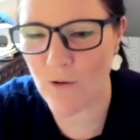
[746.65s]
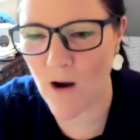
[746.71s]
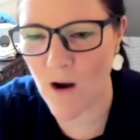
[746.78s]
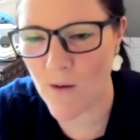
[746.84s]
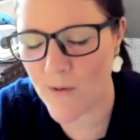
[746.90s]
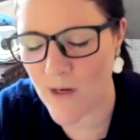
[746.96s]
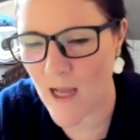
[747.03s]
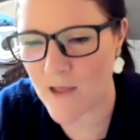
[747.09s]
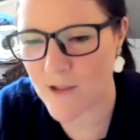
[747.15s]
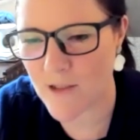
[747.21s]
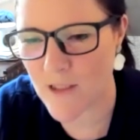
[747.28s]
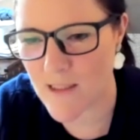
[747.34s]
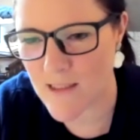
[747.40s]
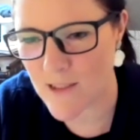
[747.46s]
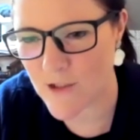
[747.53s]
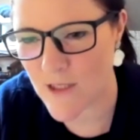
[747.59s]
I would
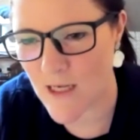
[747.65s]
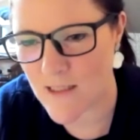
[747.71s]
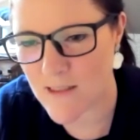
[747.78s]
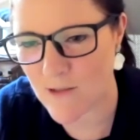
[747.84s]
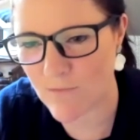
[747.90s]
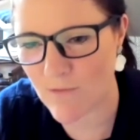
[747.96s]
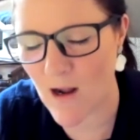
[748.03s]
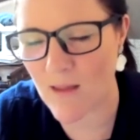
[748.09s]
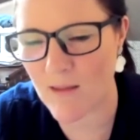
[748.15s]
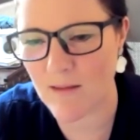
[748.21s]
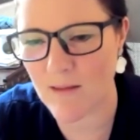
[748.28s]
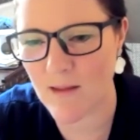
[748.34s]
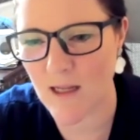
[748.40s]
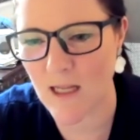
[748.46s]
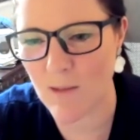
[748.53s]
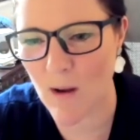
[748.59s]
actually suggest that rather than
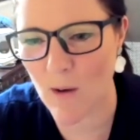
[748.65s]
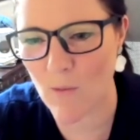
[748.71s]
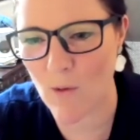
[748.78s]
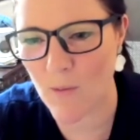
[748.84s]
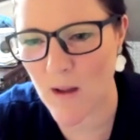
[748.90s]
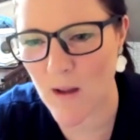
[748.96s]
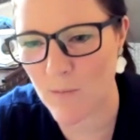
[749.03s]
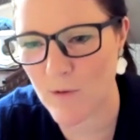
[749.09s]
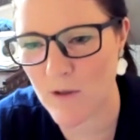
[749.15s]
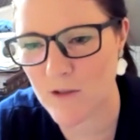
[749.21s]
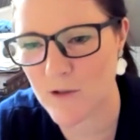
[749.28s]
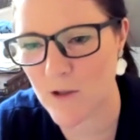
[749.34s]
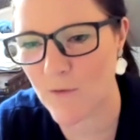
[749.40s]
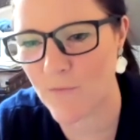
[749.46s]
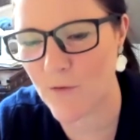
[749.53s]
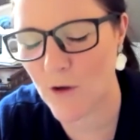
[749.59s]
thinking about what people could
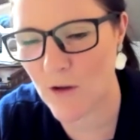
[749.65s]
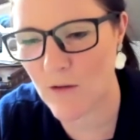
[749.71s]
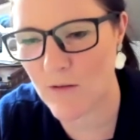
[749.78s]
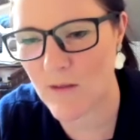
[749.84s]
do for you,